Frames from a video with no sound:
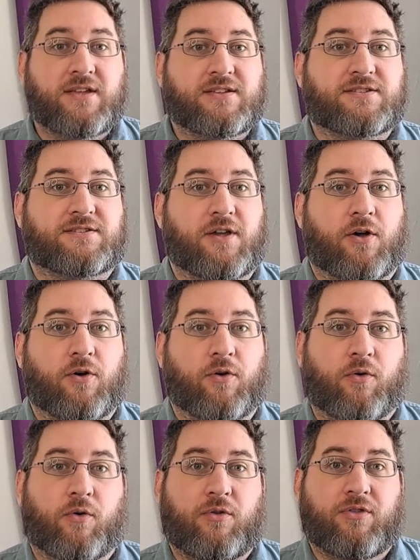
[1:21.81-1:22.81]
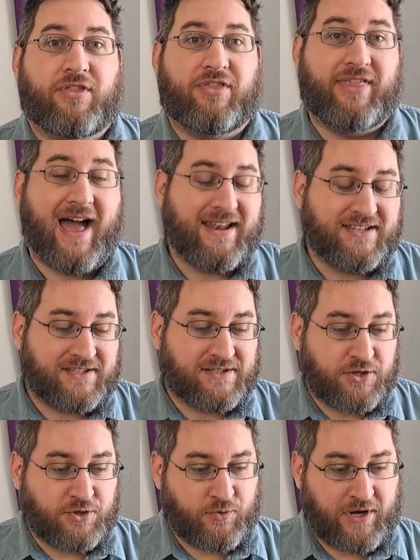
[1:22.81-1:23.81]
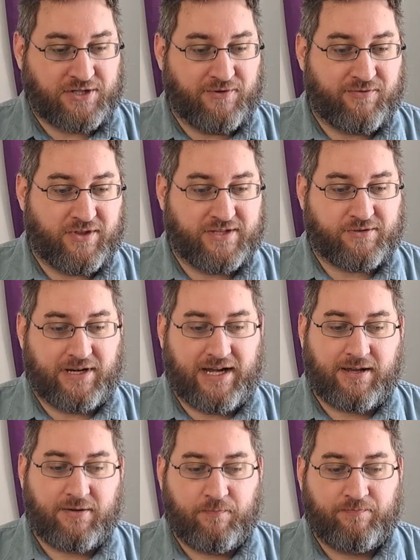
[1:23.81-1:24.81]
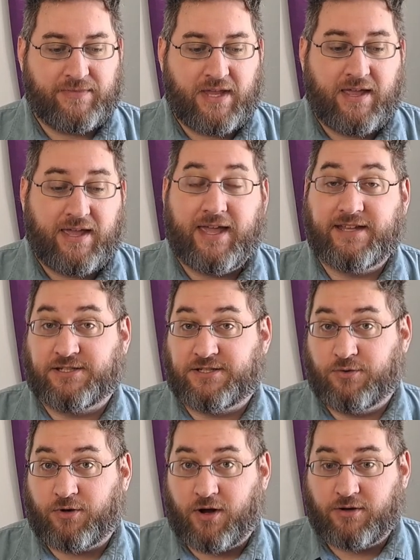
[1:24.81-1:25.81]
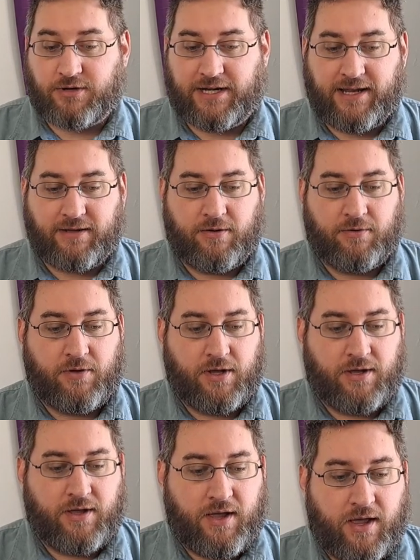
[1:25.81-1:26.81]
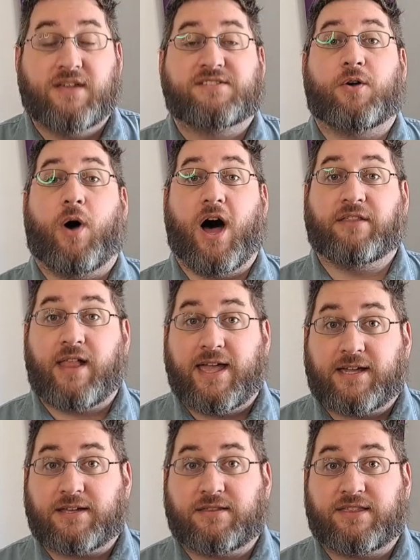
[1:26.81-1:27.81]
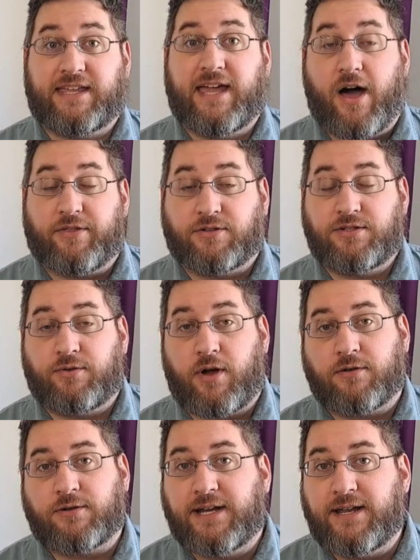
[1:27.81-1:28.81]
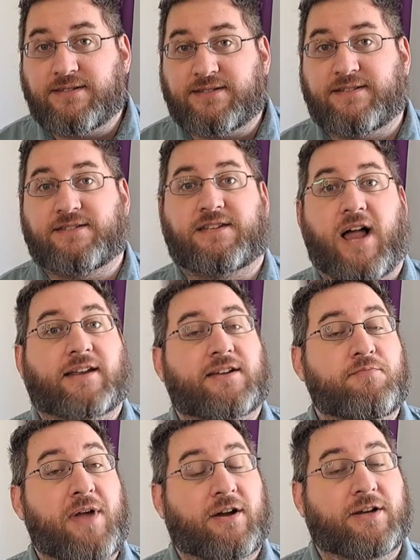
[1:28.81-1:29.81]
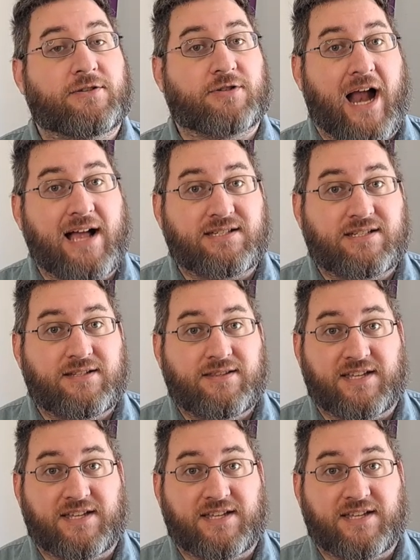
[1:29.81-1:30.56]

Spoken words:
So that is the situation for this reading. It's a two-card reading. So unlike the other two-card readings, this is not a compare-contrast.